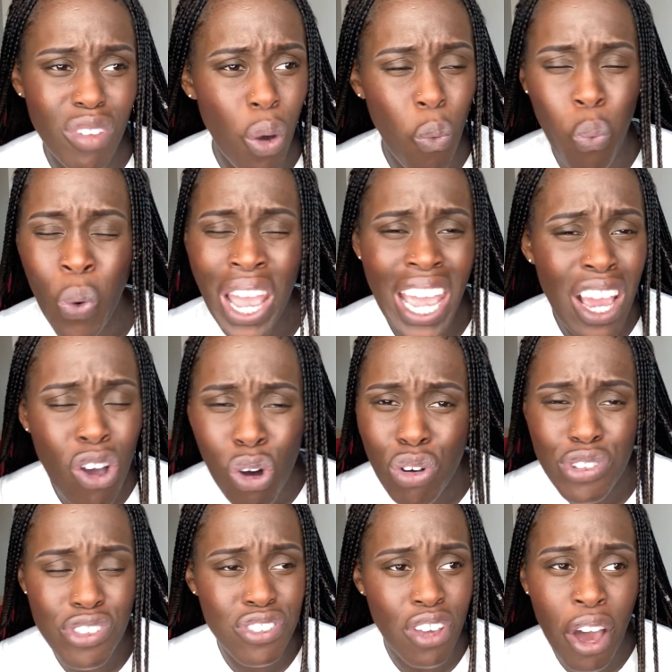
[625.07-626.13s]
week
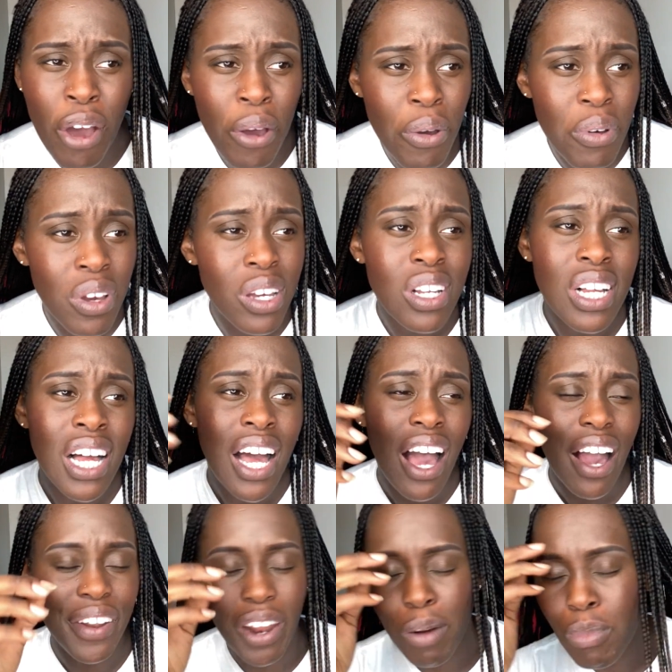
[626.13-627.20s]
or so,
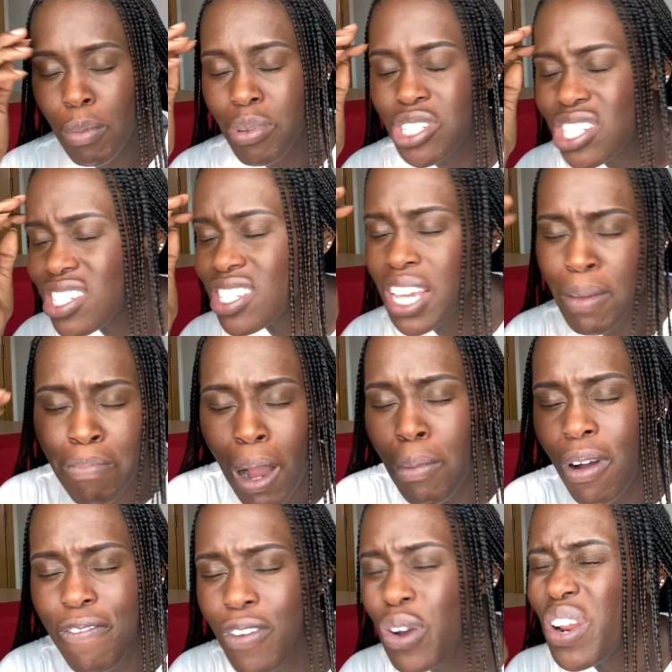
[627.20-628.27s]
and I remember just sitting by
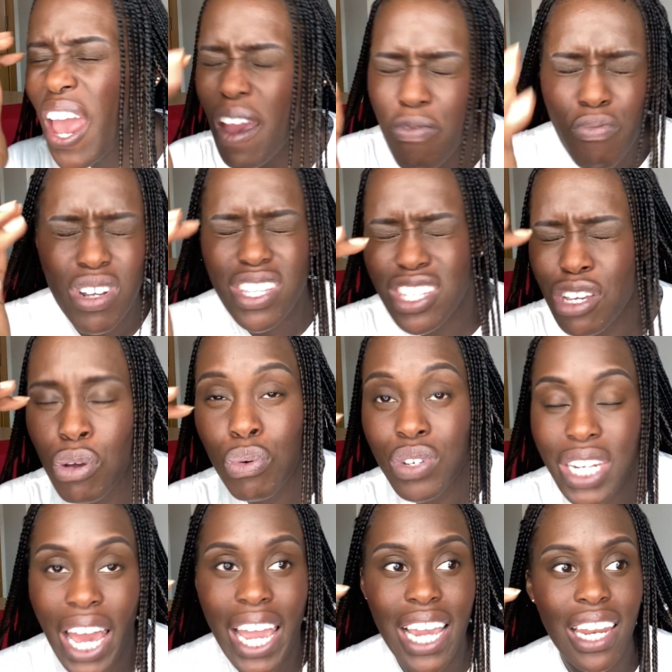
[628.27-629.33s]
my phone every single
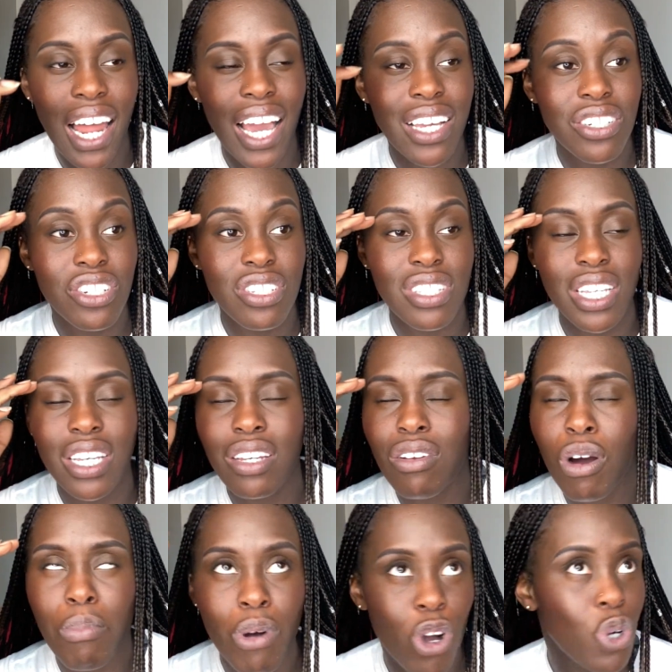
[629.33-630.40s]
day, like just thinking,
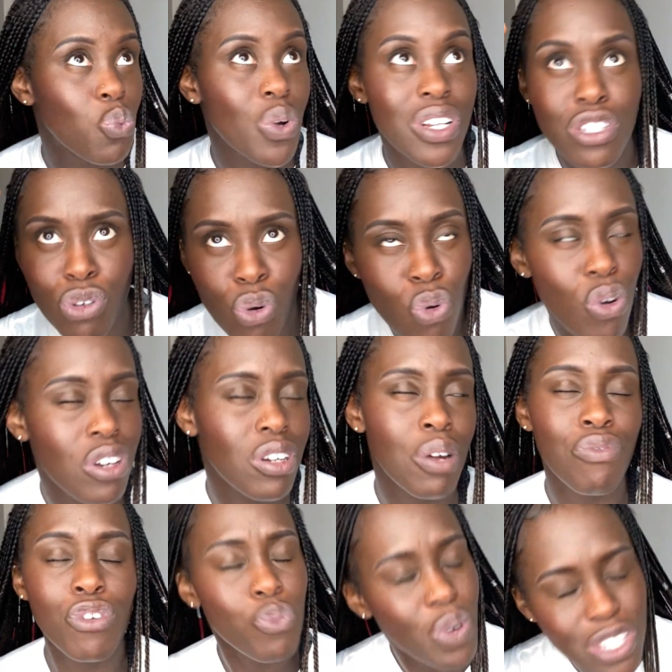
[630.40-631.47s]
oh my god, when is the call gonna
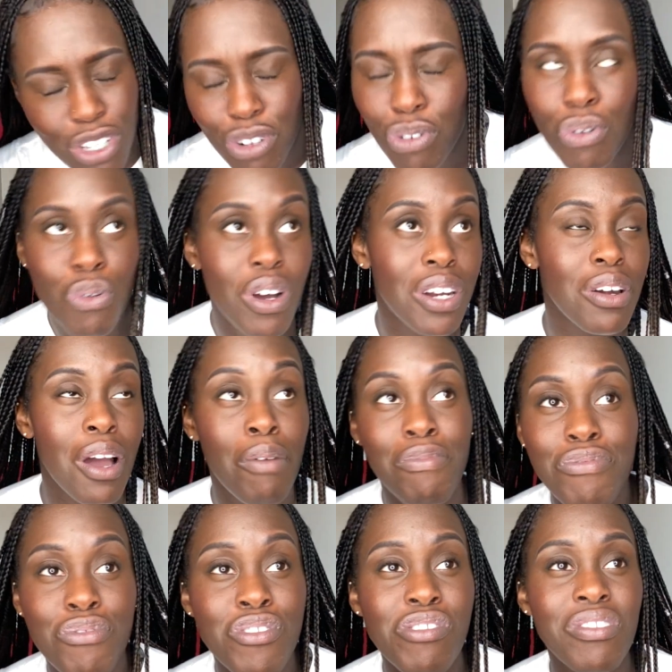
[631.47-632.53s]
come through, when's the call gonna come
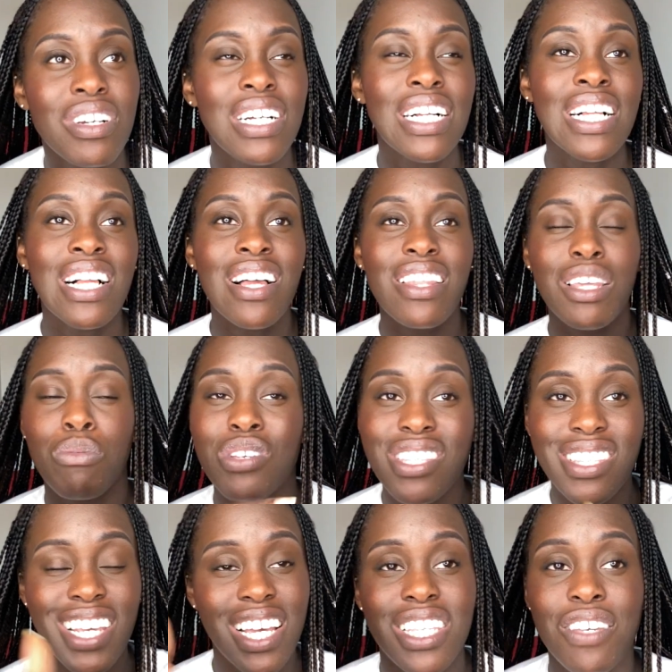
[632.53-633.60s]
through? There were
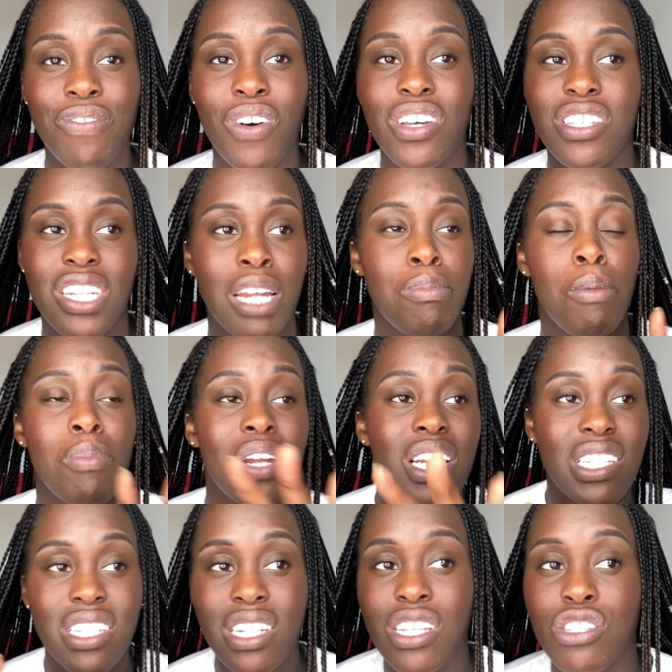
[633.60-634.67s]
6 of us, and I remember
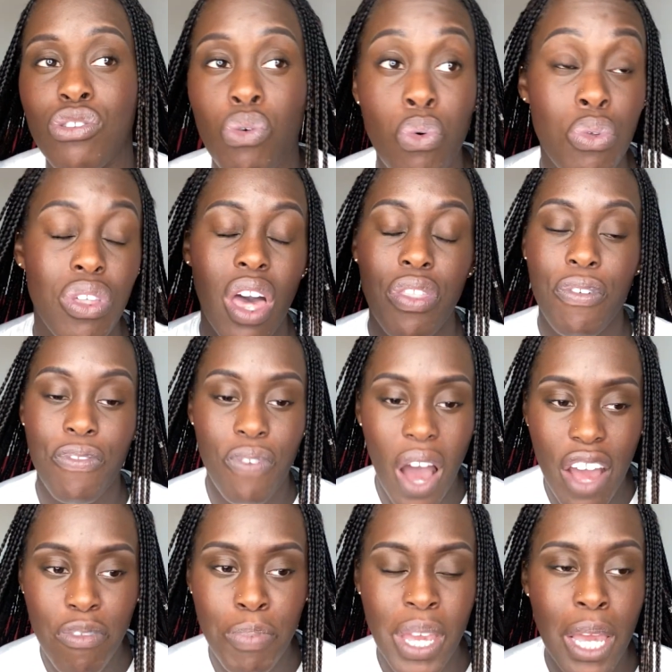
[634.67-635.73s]
listening to all the other
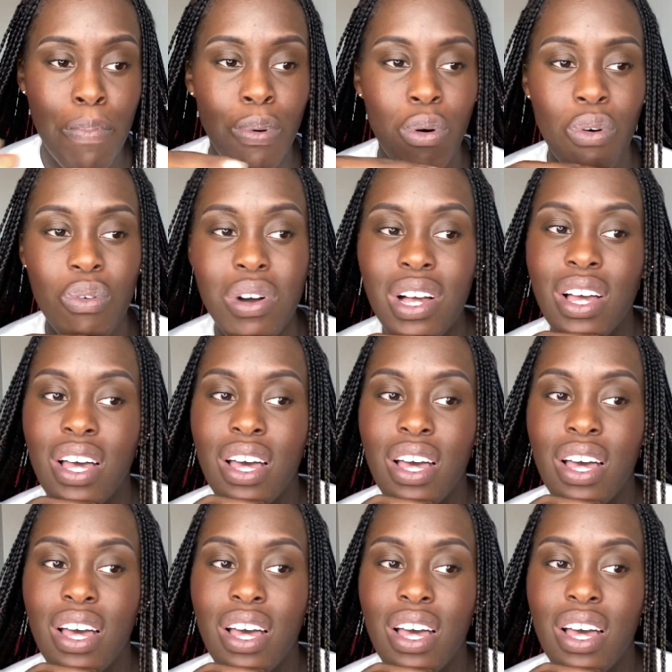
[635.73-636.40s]
5 people,